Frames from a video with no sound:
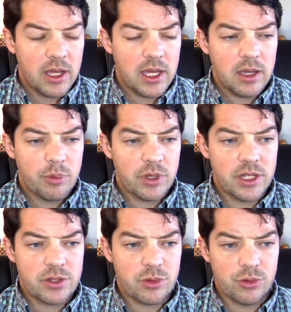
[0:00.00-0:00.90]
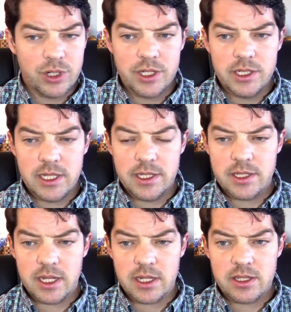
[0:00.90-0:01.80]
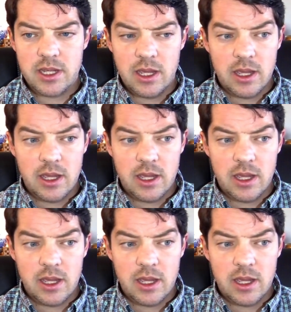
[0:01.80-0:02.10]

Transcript: He plays rook d6.